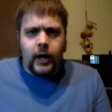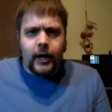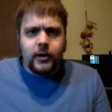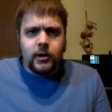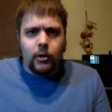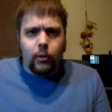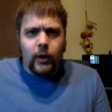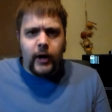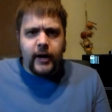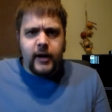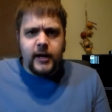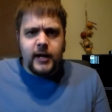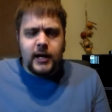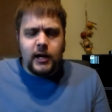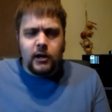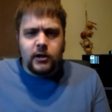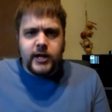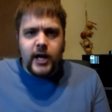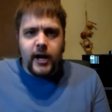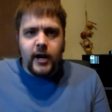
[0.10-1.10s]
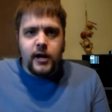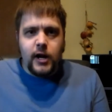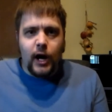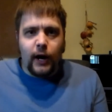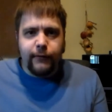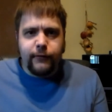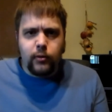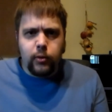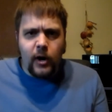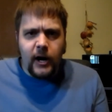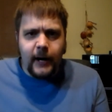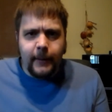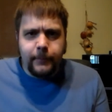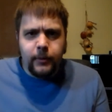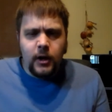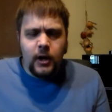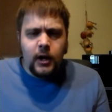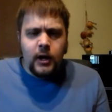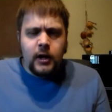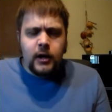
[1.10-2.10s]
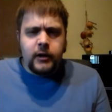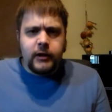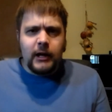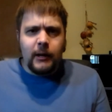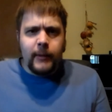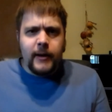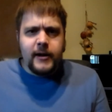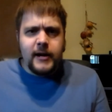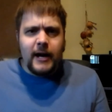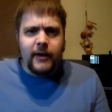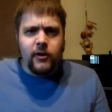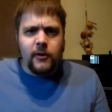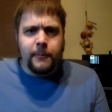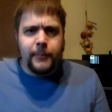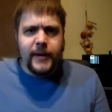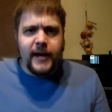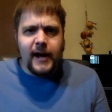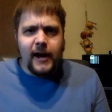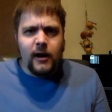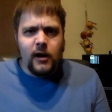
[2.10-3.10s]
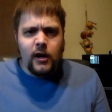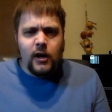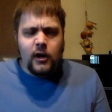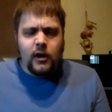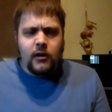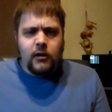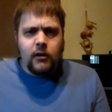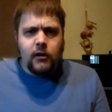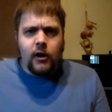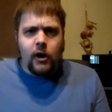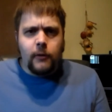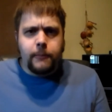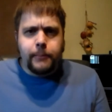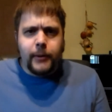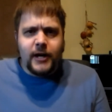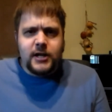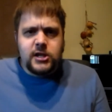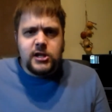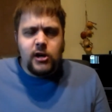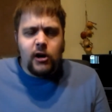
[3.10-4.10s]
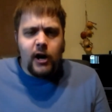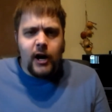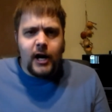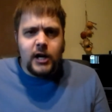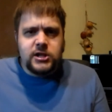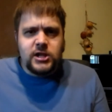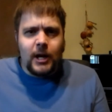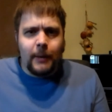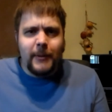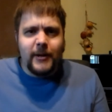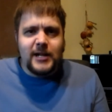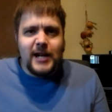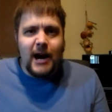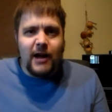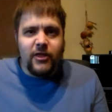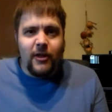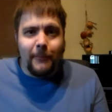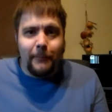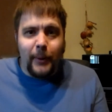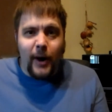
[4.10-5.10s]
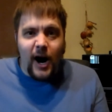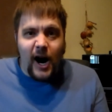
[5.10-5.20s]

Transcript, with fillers: I don't want to hear that enough, Crop. Give me another beer, or I'll bust your ass up and down the